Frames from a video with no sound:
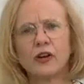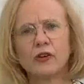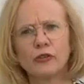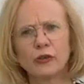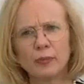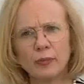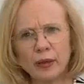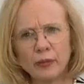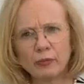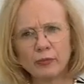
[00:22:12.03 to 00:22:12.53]

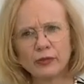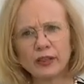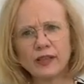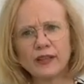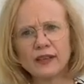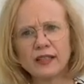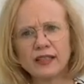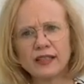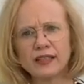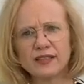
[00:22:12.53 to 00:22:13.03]

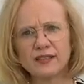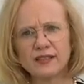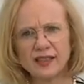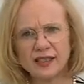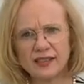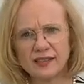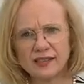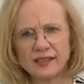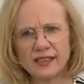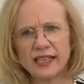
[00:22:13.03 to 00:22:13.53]
Remembering that at
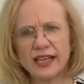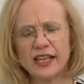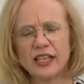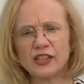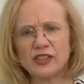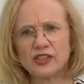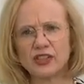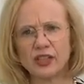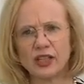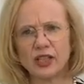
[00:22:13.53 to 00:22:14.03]
this
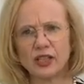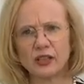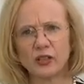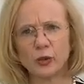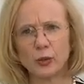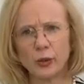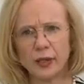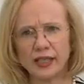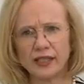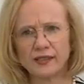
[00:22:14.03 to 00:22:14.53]
stage in
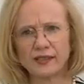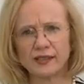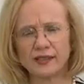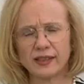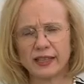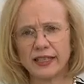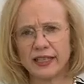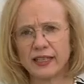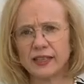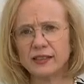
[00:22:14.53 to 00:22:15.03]

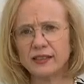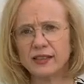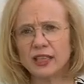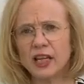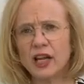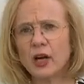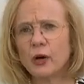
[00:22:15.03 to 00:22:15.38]
Queensland,